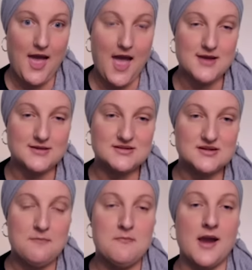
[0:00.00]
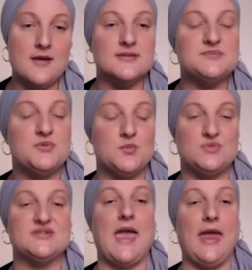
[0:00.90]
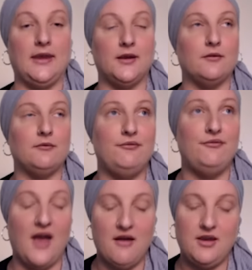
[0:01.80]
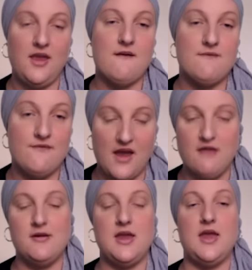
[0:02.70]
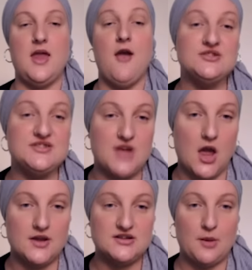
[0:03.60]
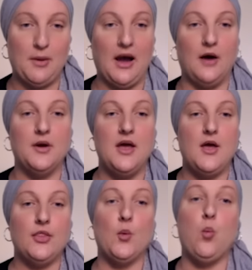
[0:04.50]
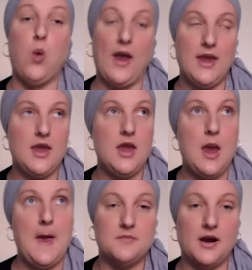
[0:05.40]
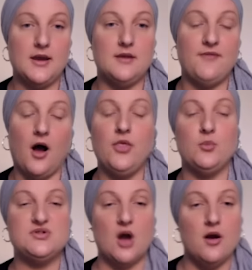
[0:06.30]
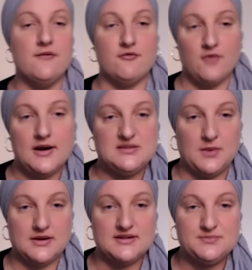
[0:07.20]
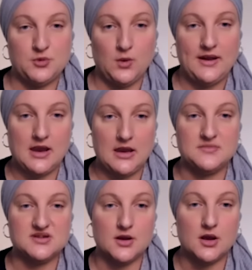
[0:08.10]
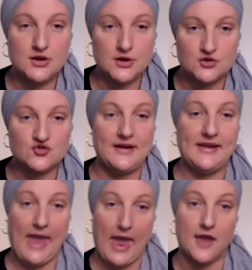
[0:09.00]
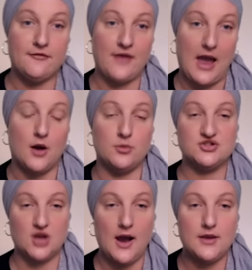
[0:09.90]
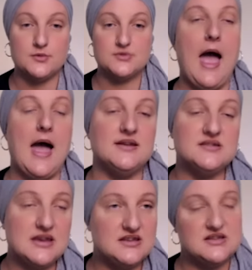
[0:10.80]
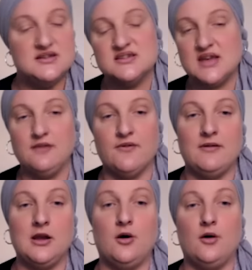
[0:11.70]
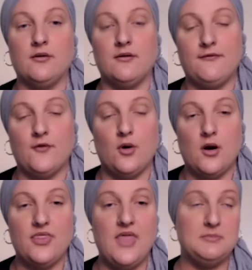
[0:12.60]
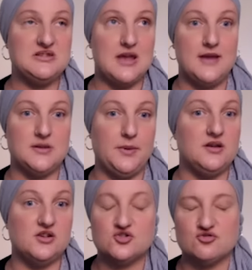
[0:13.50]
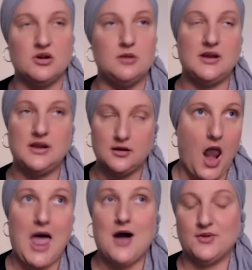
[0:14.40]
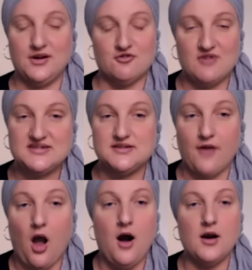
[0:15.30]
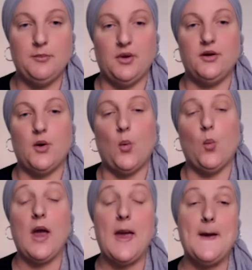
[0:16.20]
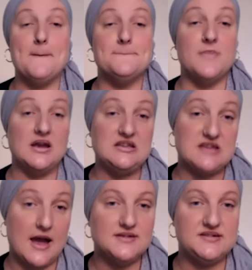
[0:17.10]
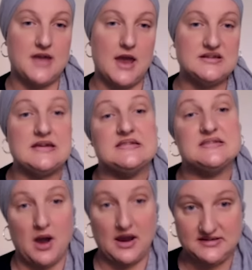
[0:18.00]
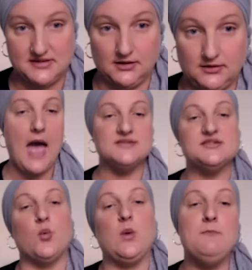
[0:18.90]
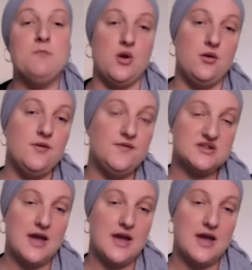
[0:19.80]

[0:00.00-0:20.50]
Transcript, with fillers: and my husband was getting very very concerned about the way my father would override my husband when it came to, you know, trying to care for our child. And it didn't take very long for them to end up in an extremely loud and aggressive argument where my dad said, It's my son. And so we moved